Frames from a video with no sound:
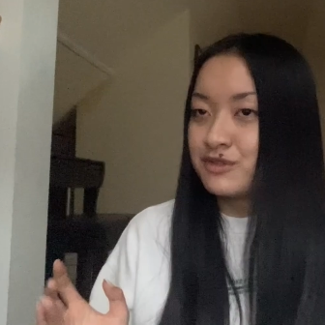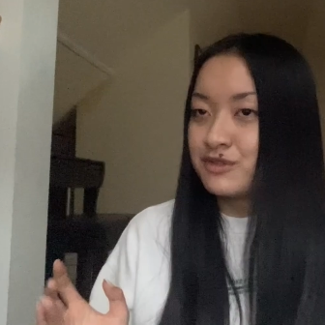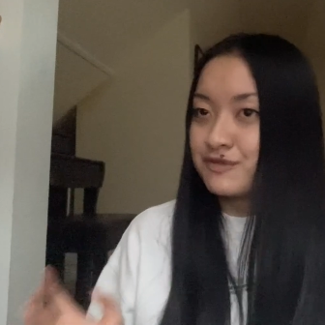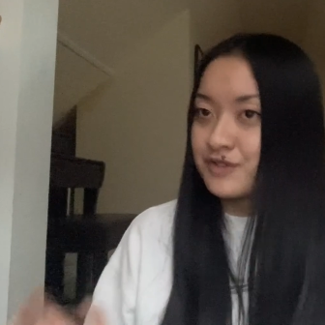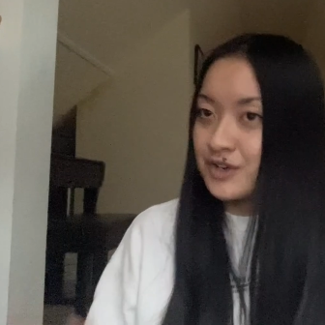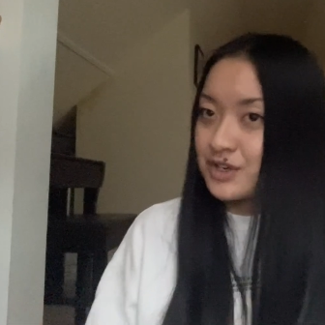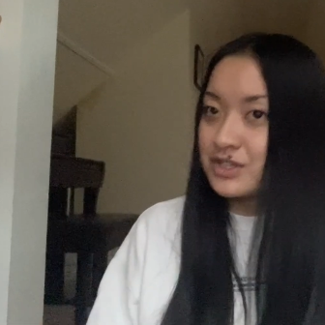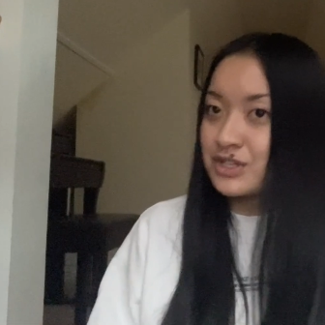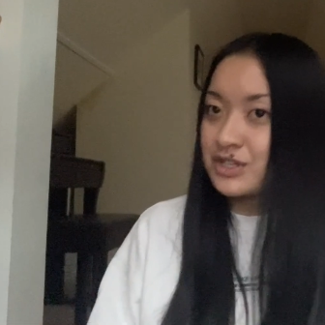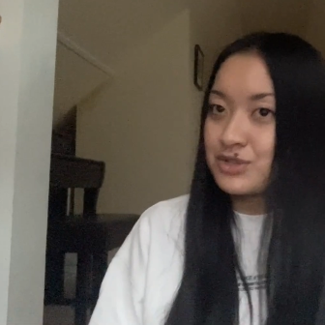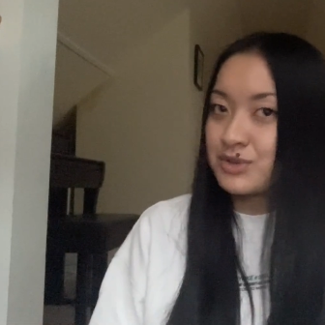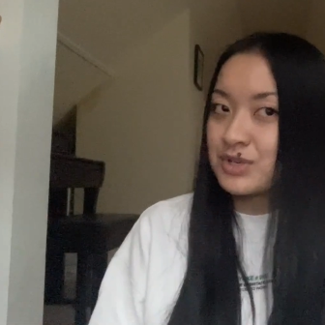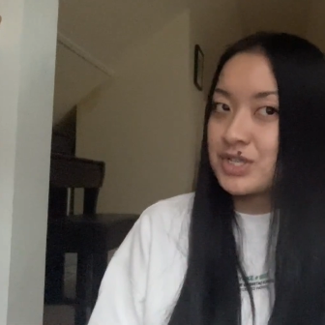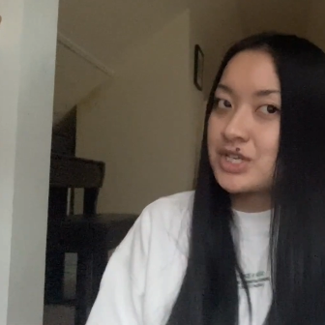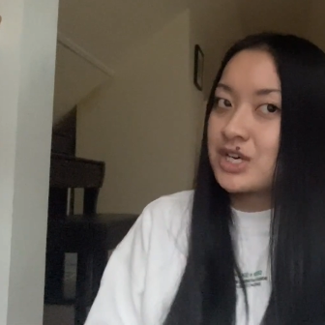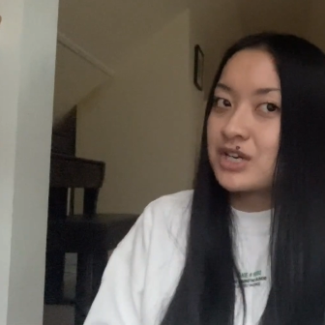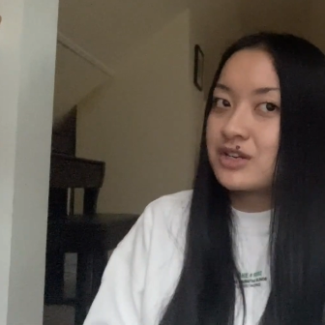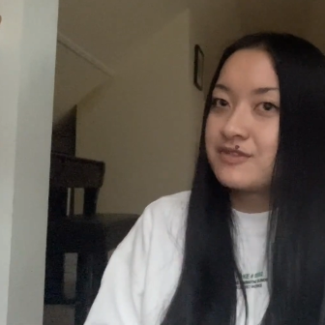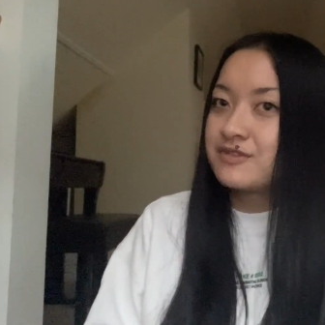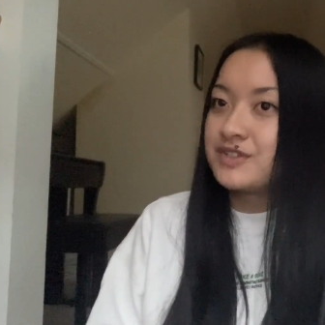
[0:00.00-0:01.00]
further towards
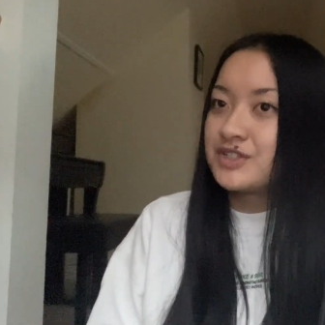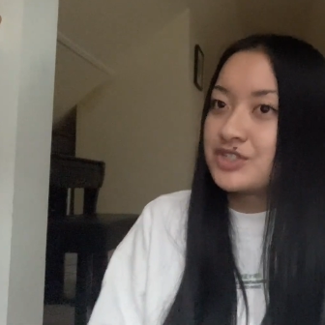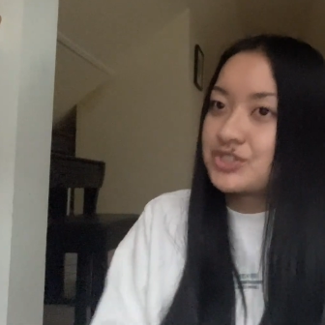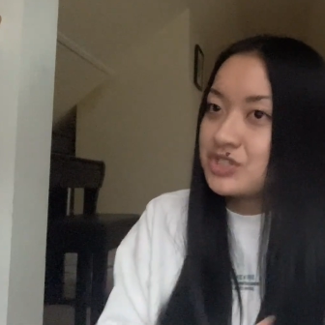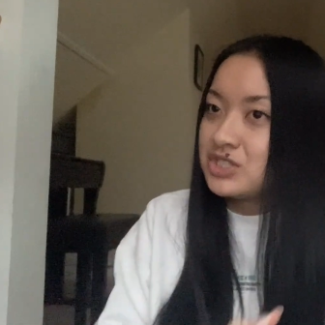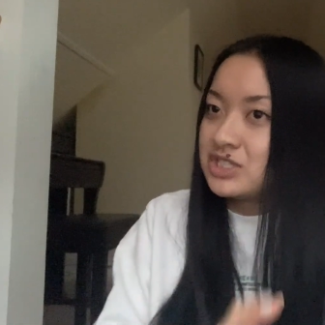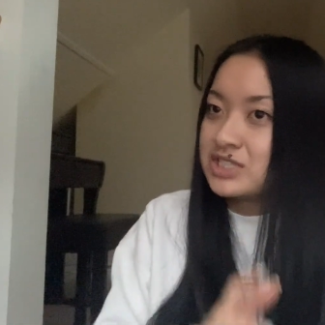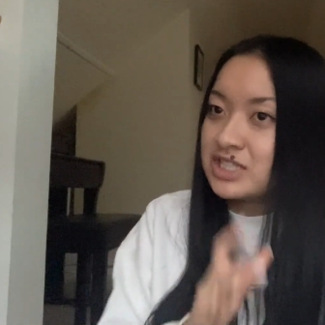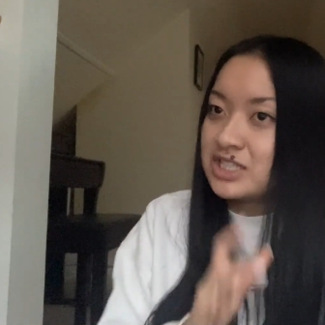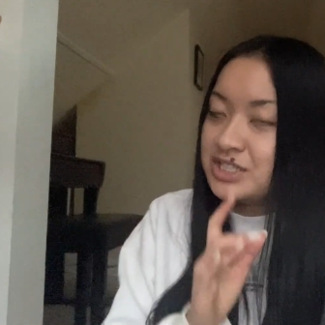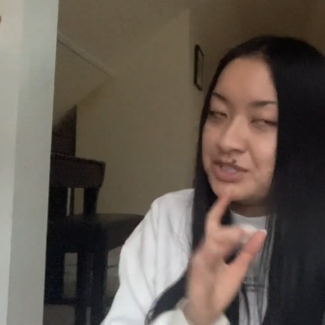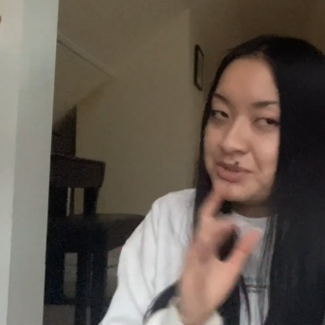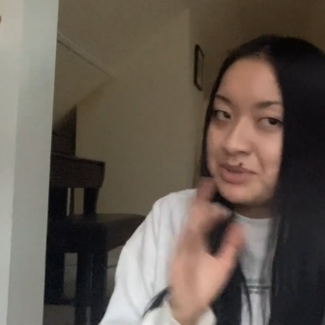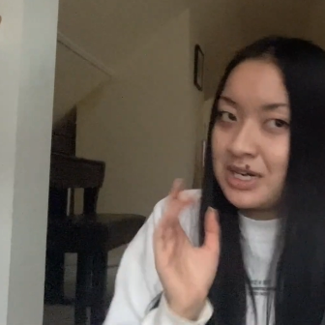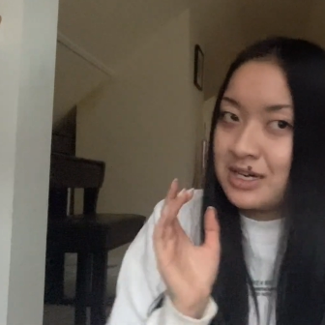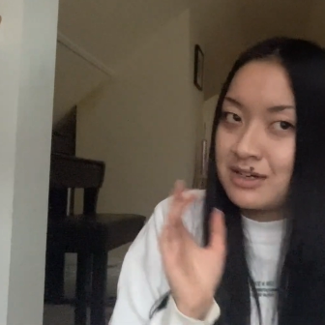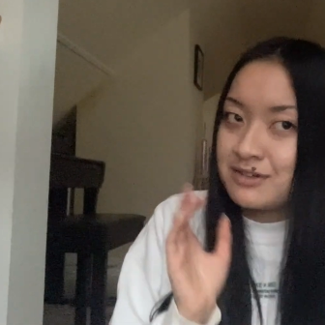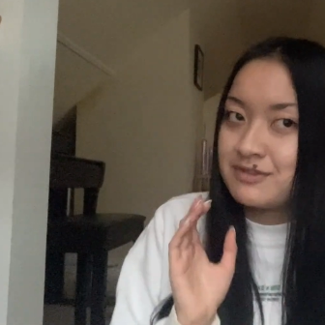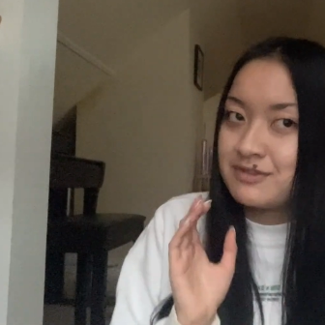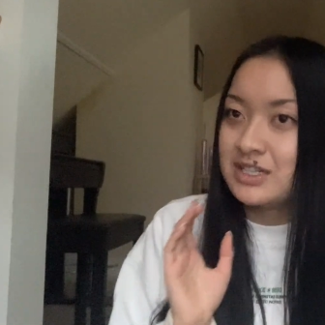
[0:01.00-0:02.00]
artificial, and then you
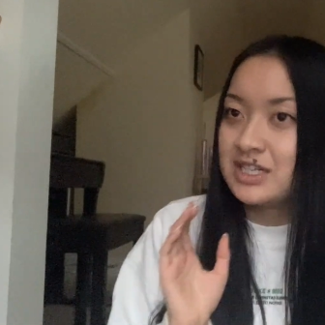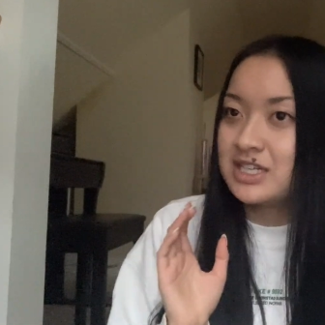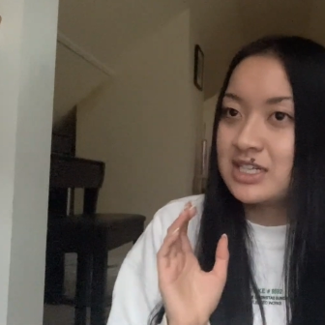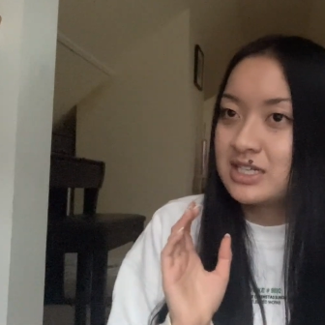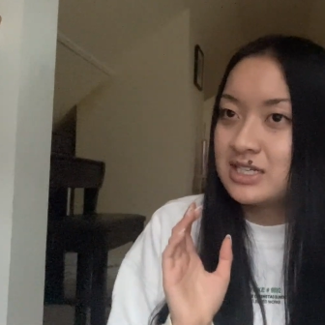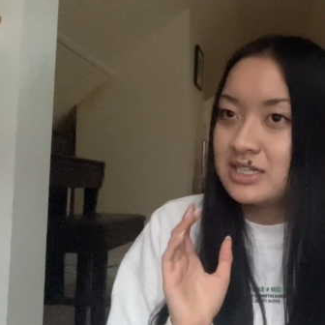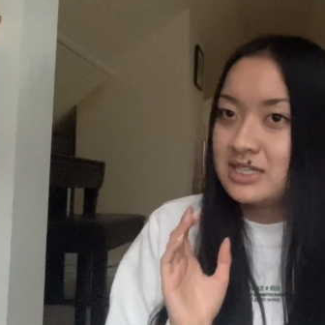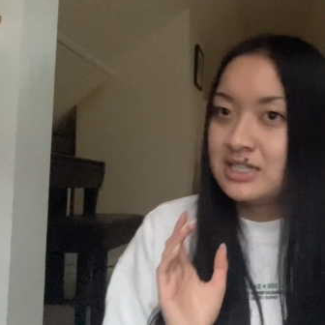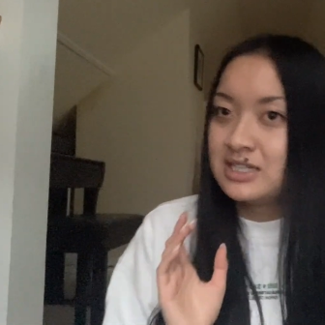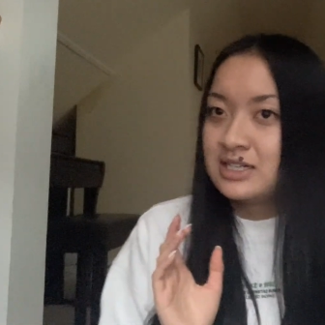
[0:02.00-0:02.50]
have like